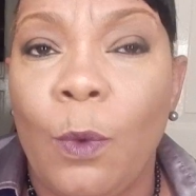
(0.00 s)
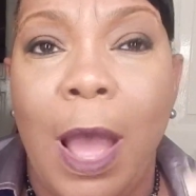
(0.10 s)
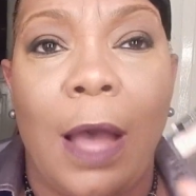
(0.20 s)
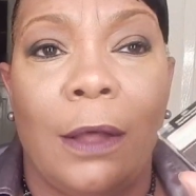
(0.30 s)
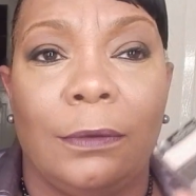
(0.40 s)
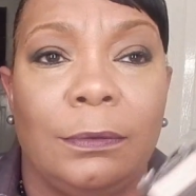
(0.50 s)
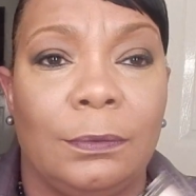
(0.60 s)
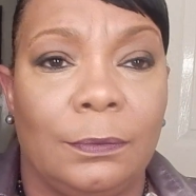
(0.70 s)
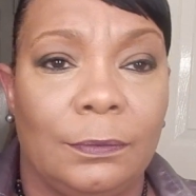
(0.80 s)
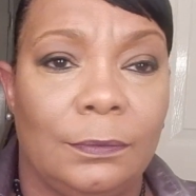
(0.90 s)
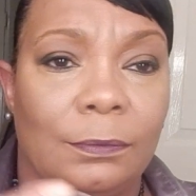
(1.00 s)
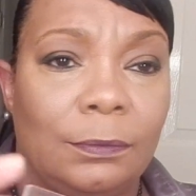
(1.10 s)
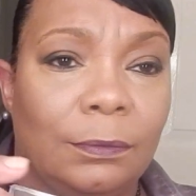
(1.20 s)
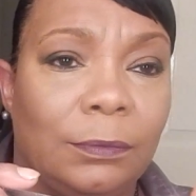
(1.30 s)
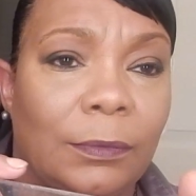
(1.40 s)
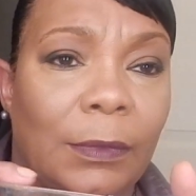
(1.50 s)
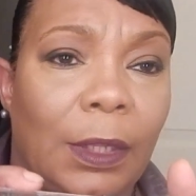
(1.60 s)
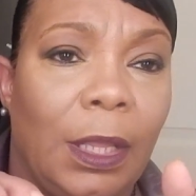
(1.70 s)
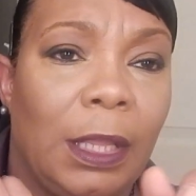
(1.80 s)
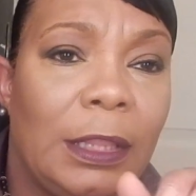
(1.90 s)
Wild.
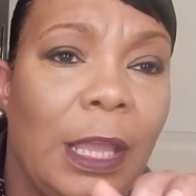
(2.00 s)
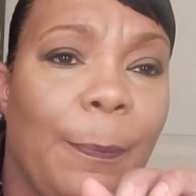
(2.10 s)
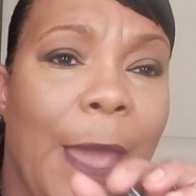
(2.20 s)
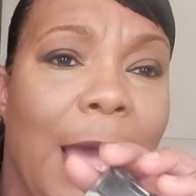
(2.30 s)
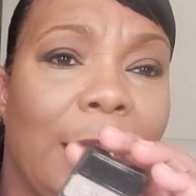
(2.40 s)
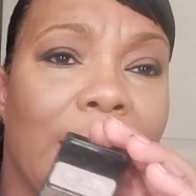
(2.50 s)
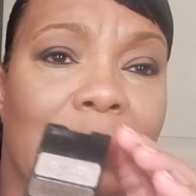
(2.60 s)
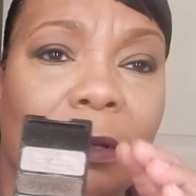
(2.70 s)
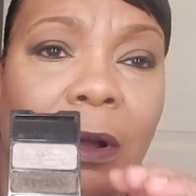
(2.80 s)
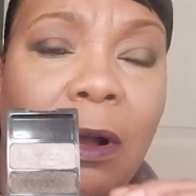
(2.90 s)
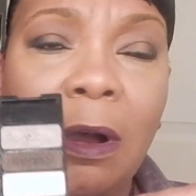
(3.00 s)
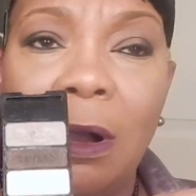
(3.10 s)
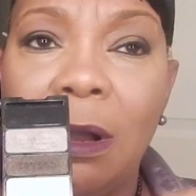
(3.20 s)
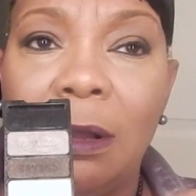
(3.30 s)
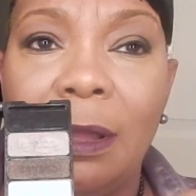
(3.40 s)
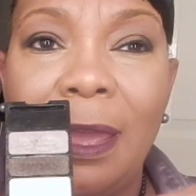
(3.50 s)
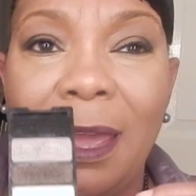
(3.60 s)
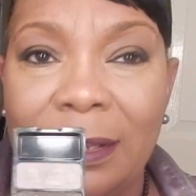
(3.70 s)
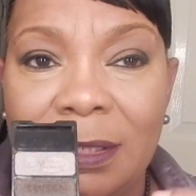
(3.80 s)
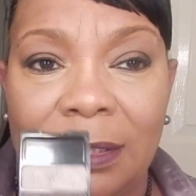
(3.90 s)
Their palettes are
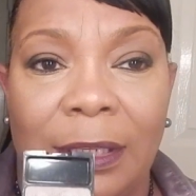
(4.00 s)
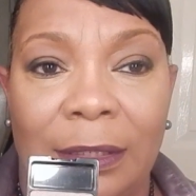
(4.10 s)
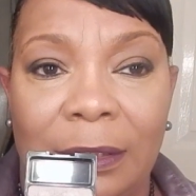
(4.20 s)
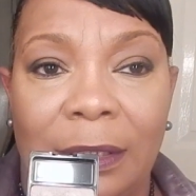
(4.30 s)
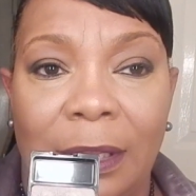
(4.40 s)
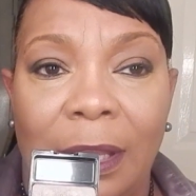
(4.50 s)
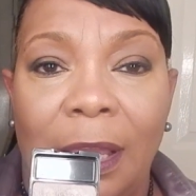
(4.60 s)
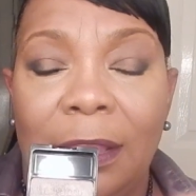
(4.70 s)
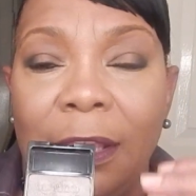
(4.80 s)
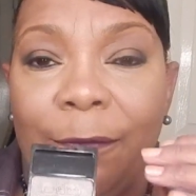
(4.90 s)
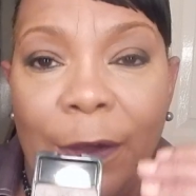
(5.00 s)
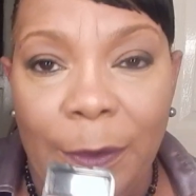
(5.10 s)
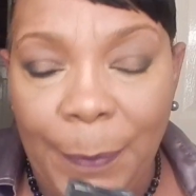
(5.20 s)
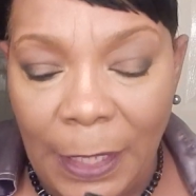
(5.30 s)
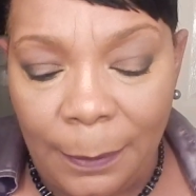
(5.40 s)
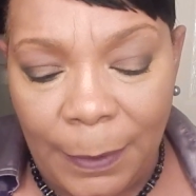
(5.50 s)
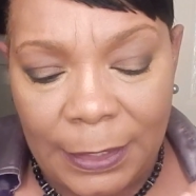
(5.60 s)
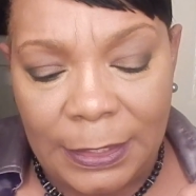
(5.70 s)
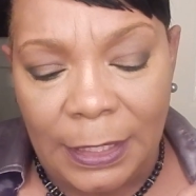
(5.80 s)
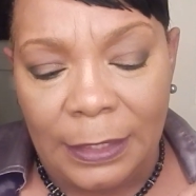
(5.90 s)
excellent. They're very
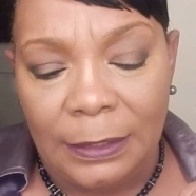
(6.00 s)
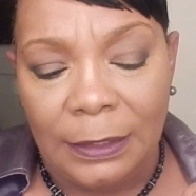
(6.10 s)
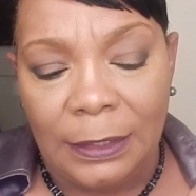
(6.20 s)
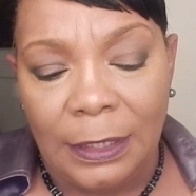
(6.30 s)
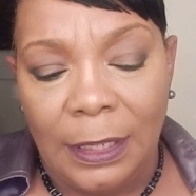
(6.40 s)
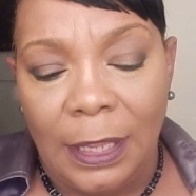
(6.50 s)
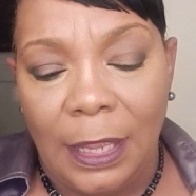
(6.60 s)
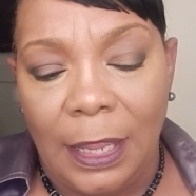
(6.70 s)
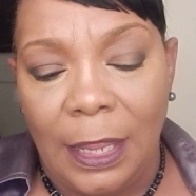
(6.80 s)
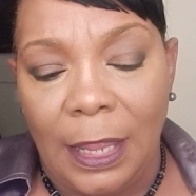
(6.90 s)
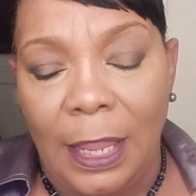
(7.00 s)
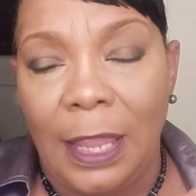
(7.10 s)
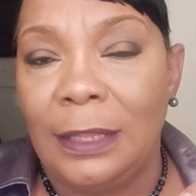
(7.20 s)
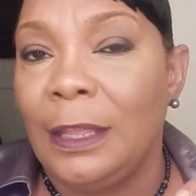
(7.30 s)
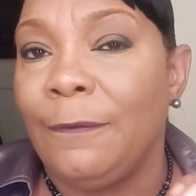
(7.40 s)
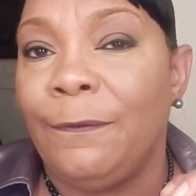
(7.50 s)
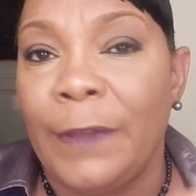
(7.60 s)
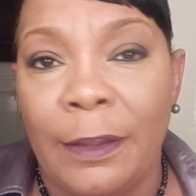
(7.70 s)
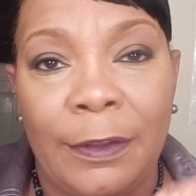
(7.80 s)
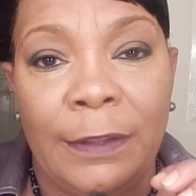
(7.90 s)
pigmented and they're
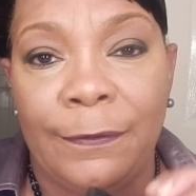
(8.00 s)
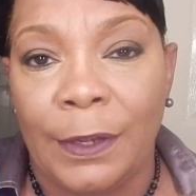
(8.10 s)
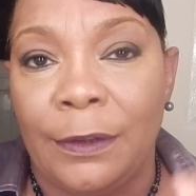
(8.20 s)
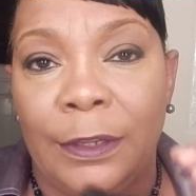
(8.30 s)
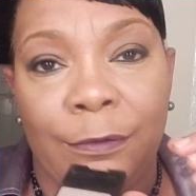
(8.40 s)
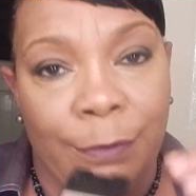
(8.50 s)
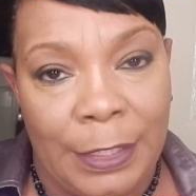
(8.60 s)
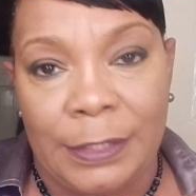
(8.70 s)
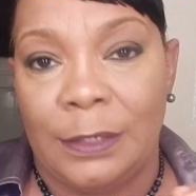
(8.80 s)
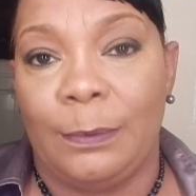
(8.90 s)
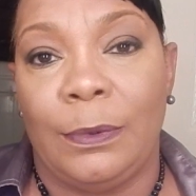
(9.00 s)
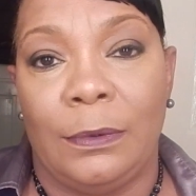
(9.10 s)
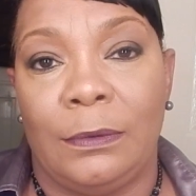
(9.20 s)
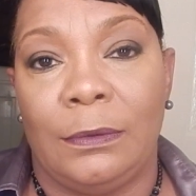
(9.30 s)
very, very reasonable.